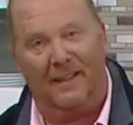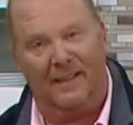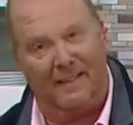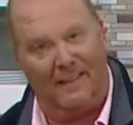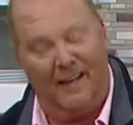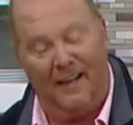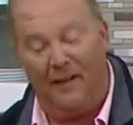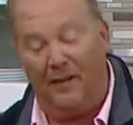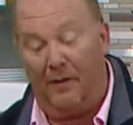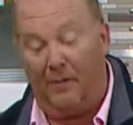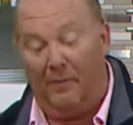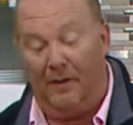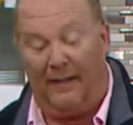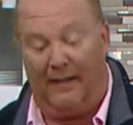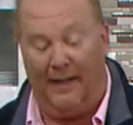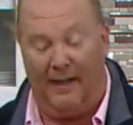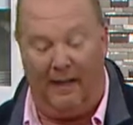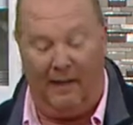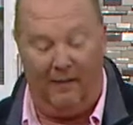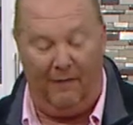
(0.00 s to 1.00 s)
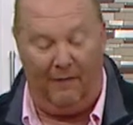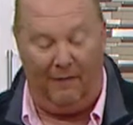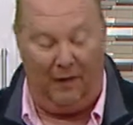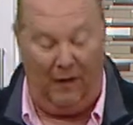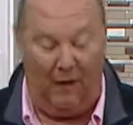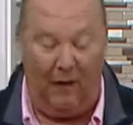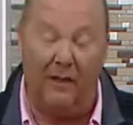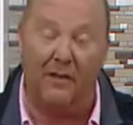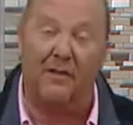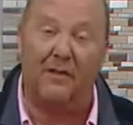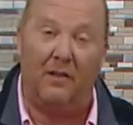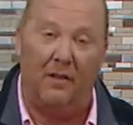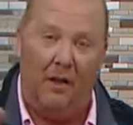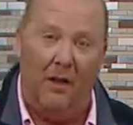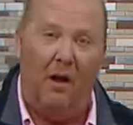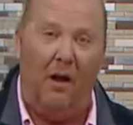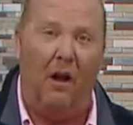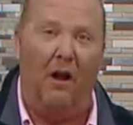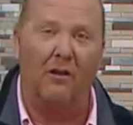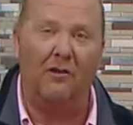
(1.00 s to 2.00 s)
It's kind of the beginning of fall. It's
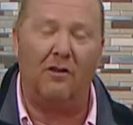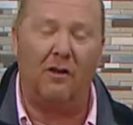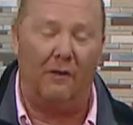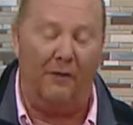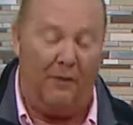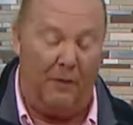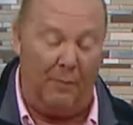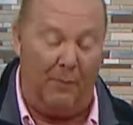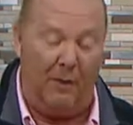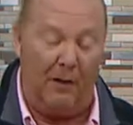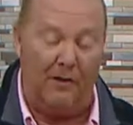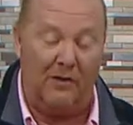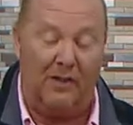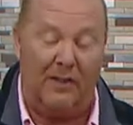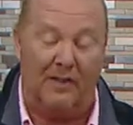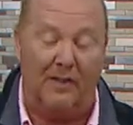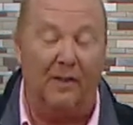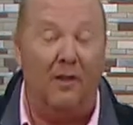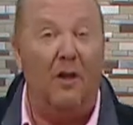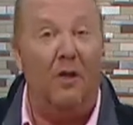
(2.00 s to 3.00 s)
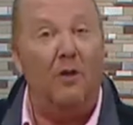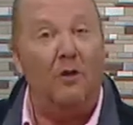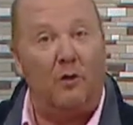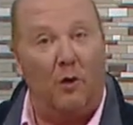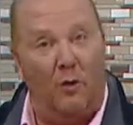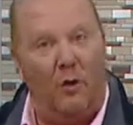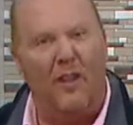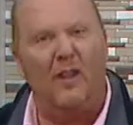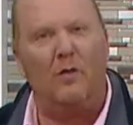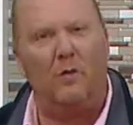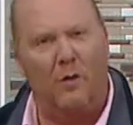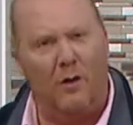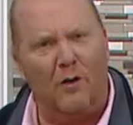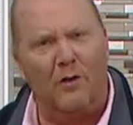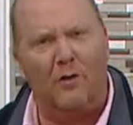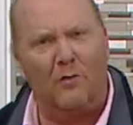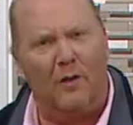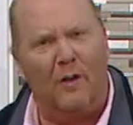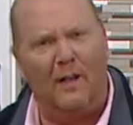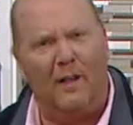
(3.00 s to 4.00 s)
also football season. So this
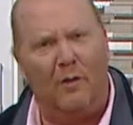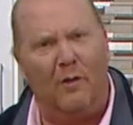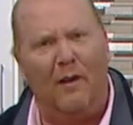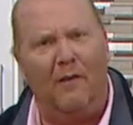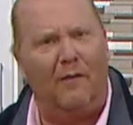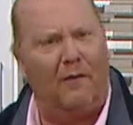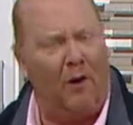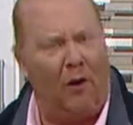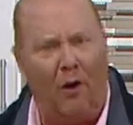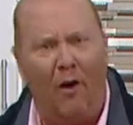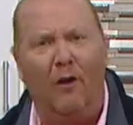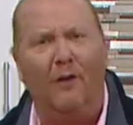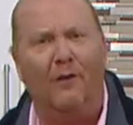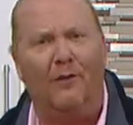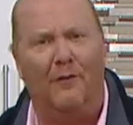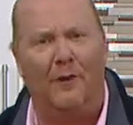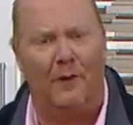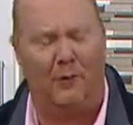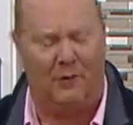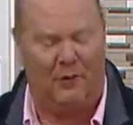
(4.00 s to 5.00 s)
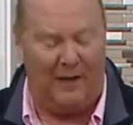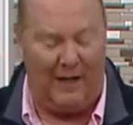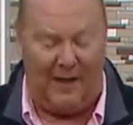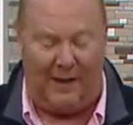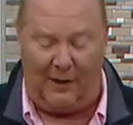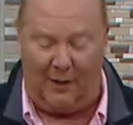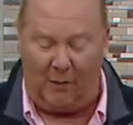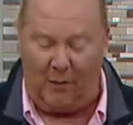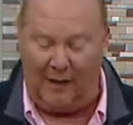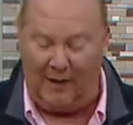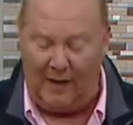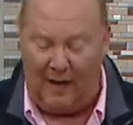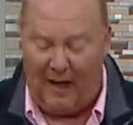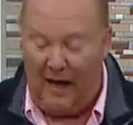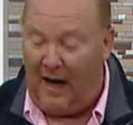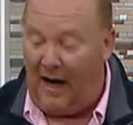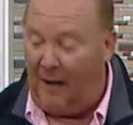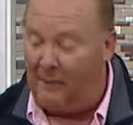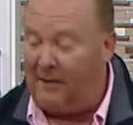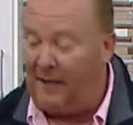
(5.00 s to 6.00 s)
works really well for all of those categories.
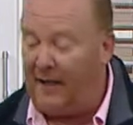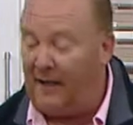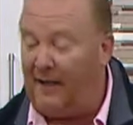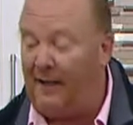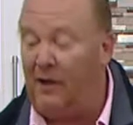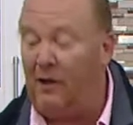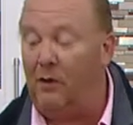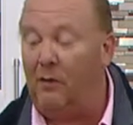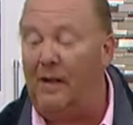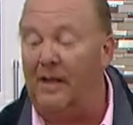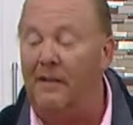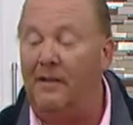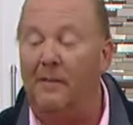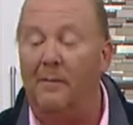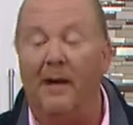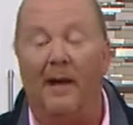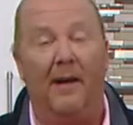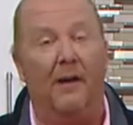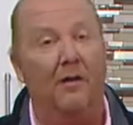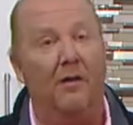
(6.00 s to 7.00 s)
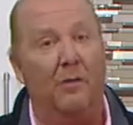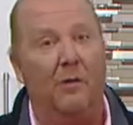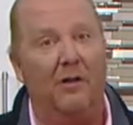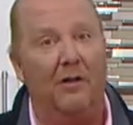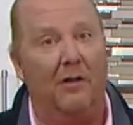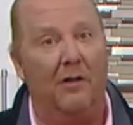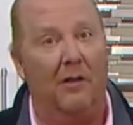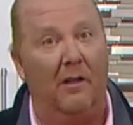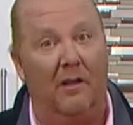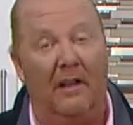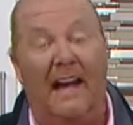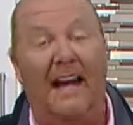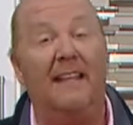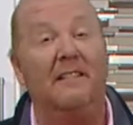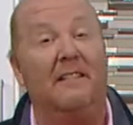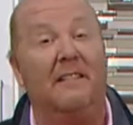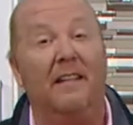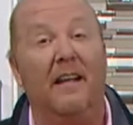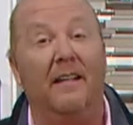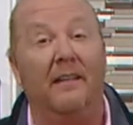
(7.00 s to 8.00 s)
I'm taking green tomatoes, which are the
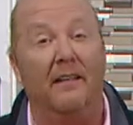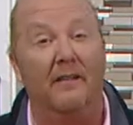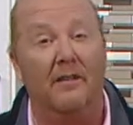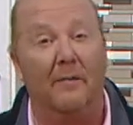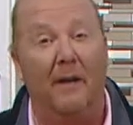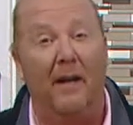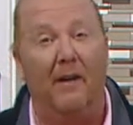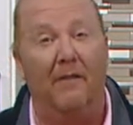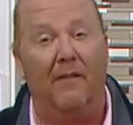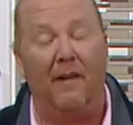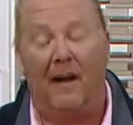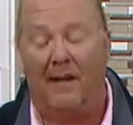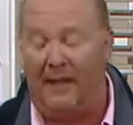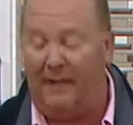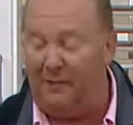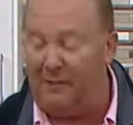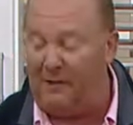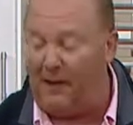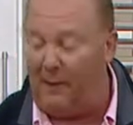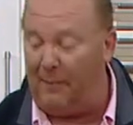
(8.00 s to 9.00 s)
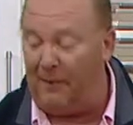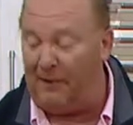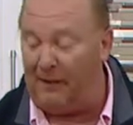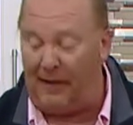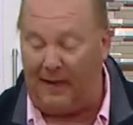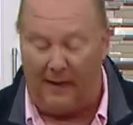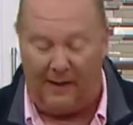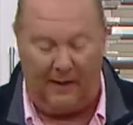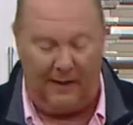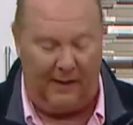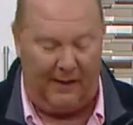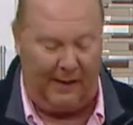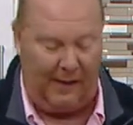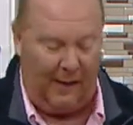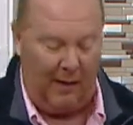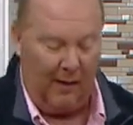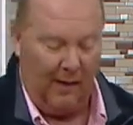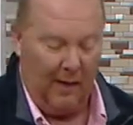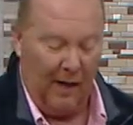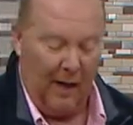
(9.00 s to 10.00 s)
last thing the tomato vine gives up at the end of the
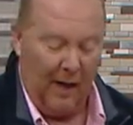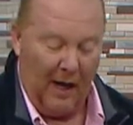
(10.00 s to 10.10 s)
year.